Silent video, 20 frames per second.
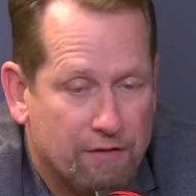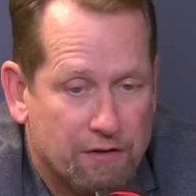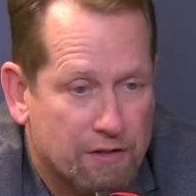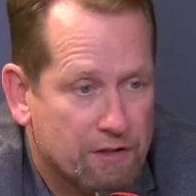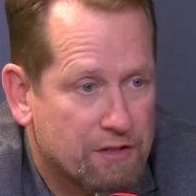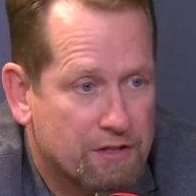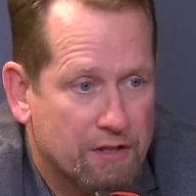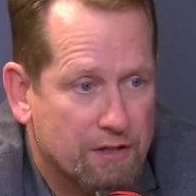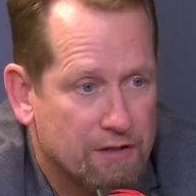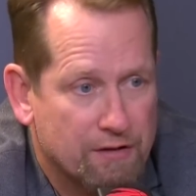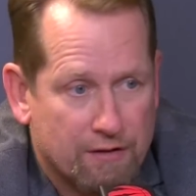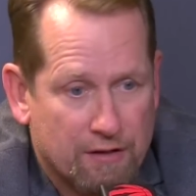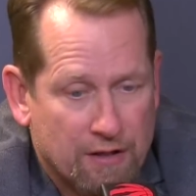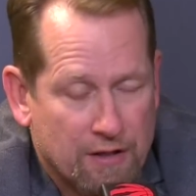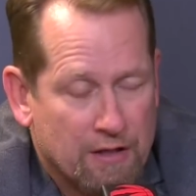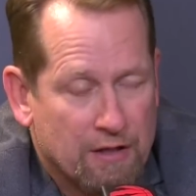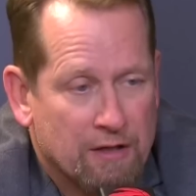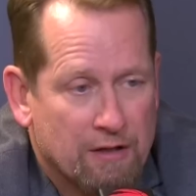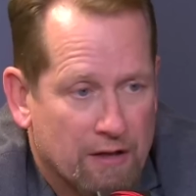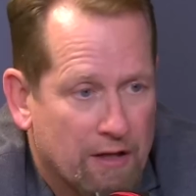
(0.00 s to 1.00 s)
It just didn't,
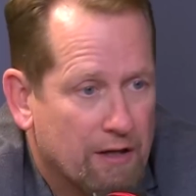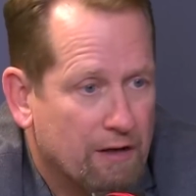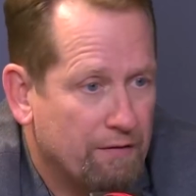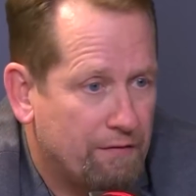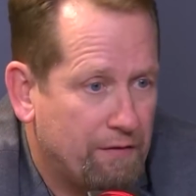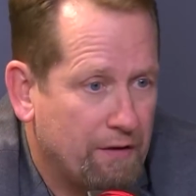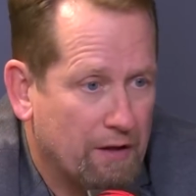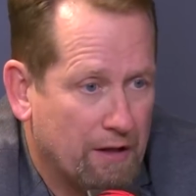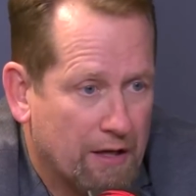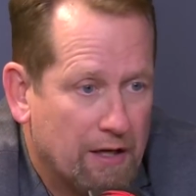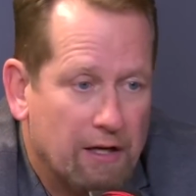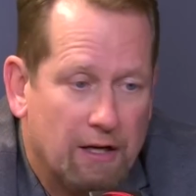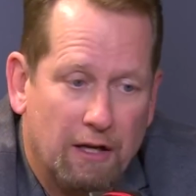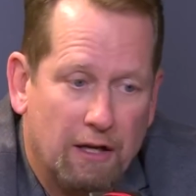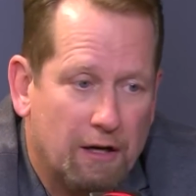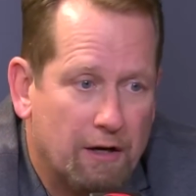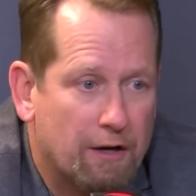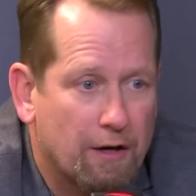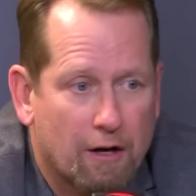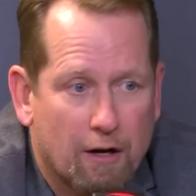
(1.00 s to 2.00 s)
like, it felt like he
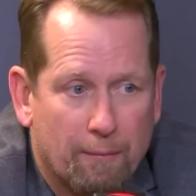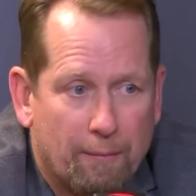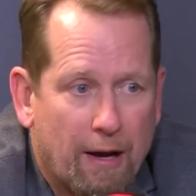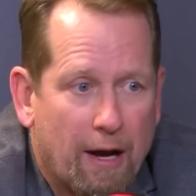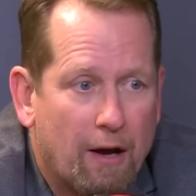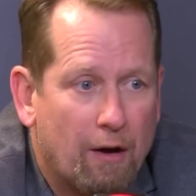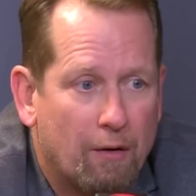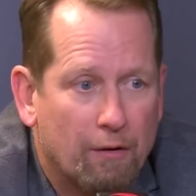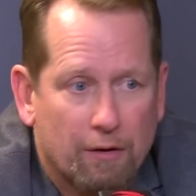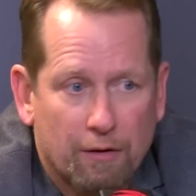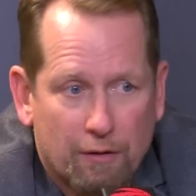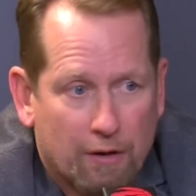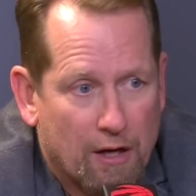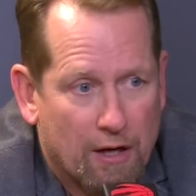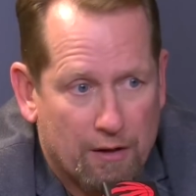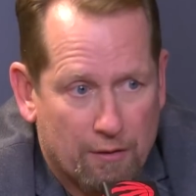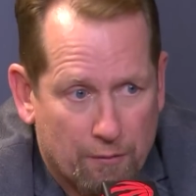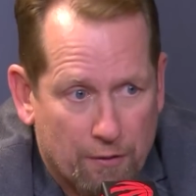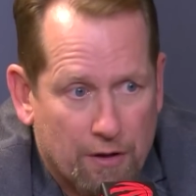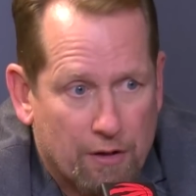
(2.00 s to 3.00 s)
needed to come out and
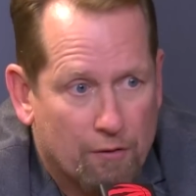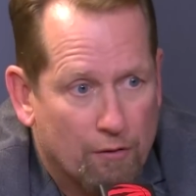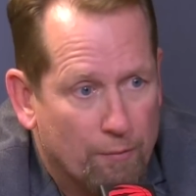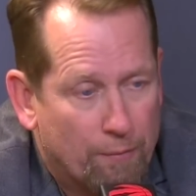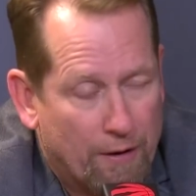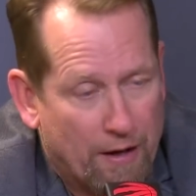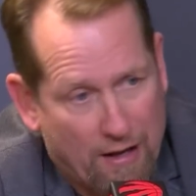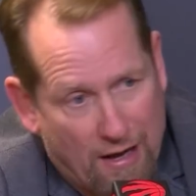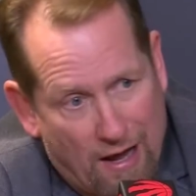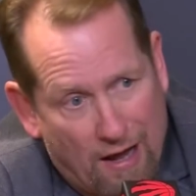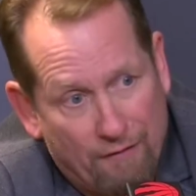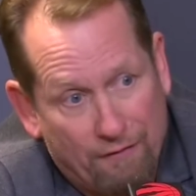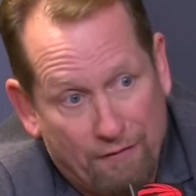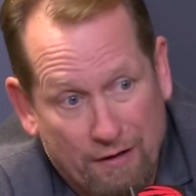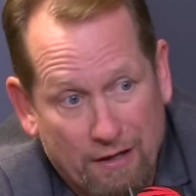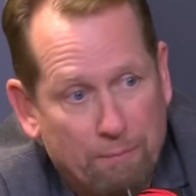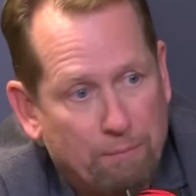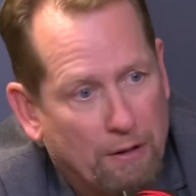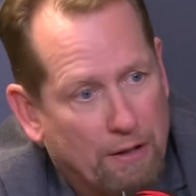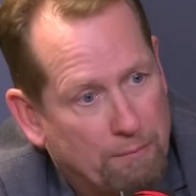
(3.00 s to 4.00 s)
kind of regroup at half, and
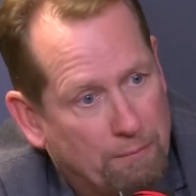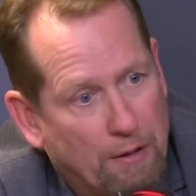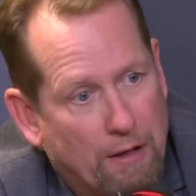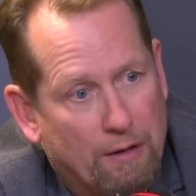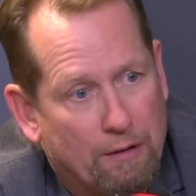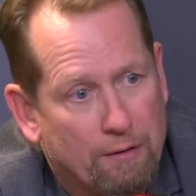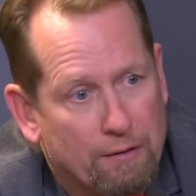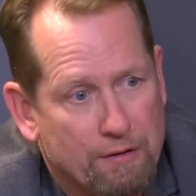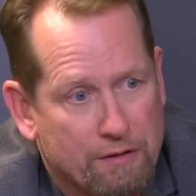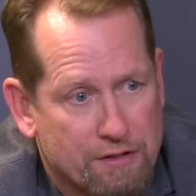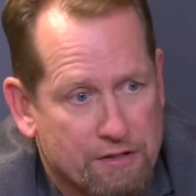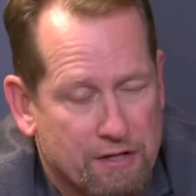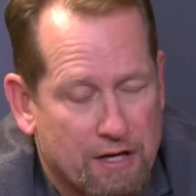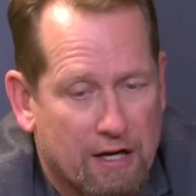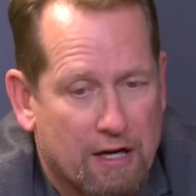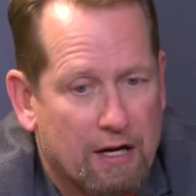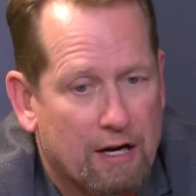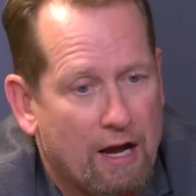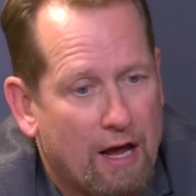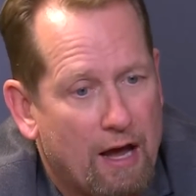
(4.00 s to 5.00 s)
he played better in the
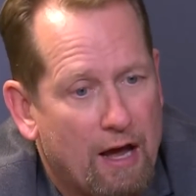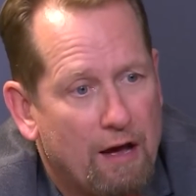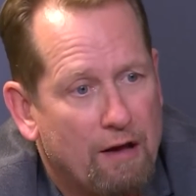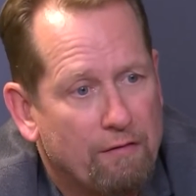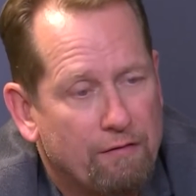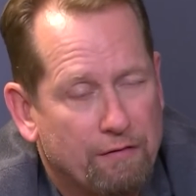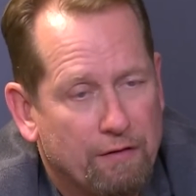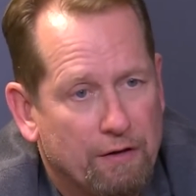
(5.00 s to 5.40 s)
second half.